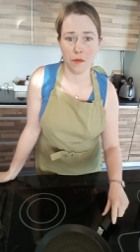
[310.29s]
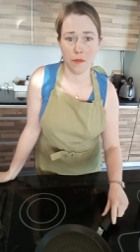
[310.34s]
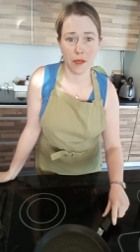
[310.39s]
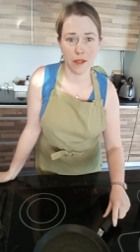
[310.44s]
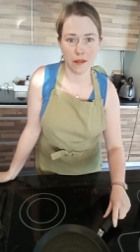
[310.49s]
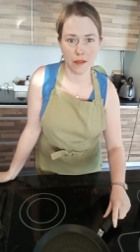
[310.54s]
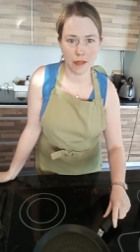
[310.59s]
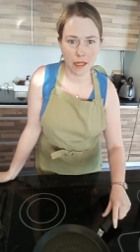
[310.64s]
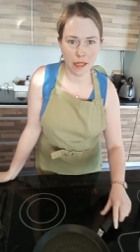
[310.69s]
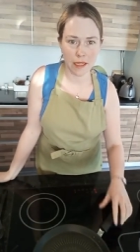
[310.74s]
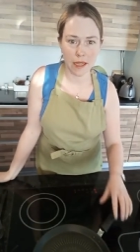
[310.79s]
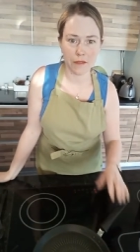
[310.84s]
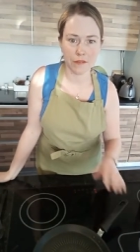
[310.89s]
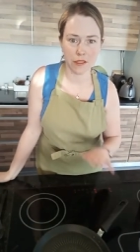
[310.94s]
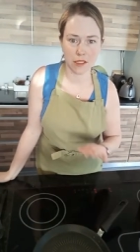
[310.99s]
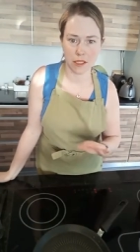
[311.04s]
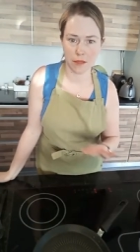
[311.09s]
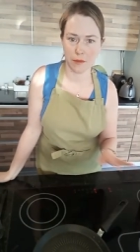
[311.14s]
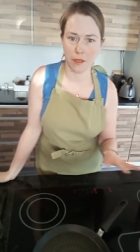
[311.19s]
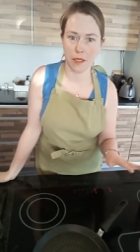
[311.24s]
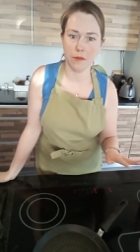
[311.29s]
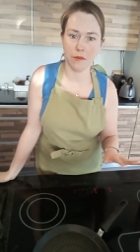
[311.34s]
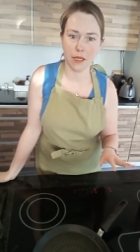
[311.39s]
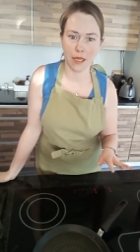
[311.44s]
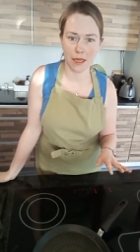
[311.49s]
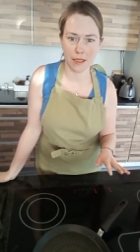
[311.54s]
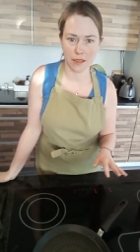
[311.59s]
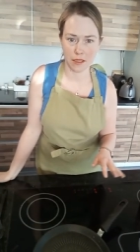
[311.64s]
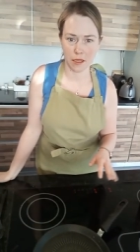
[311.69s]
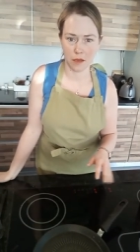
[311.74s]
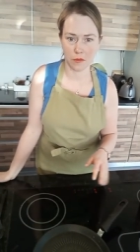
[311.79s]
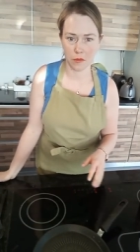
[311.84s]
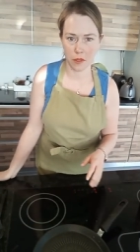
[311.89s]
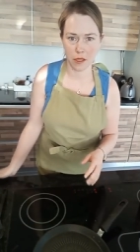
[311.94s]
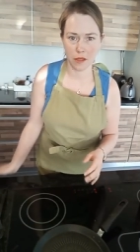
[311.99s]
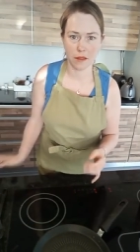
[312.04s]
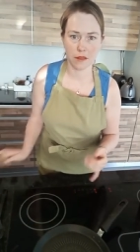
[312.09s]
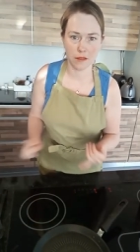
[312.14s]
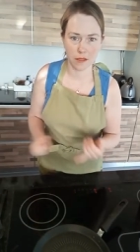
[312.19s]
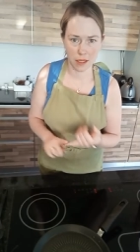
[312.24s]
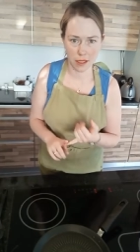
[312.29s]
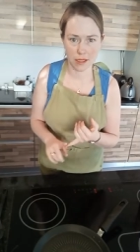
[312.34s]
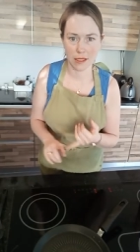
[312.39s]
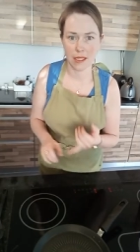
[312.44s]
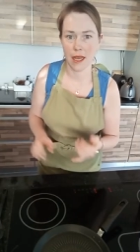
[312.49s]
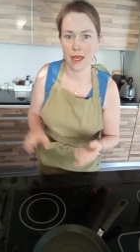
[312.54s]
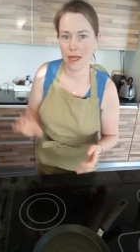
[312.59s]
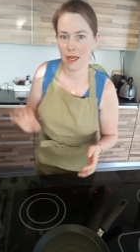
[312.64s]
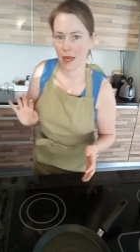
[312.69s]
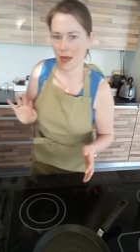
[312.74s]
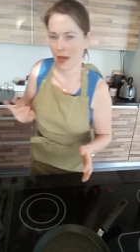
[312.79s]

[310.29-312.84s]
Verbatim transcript: But inevitably, we'll end up with Nutella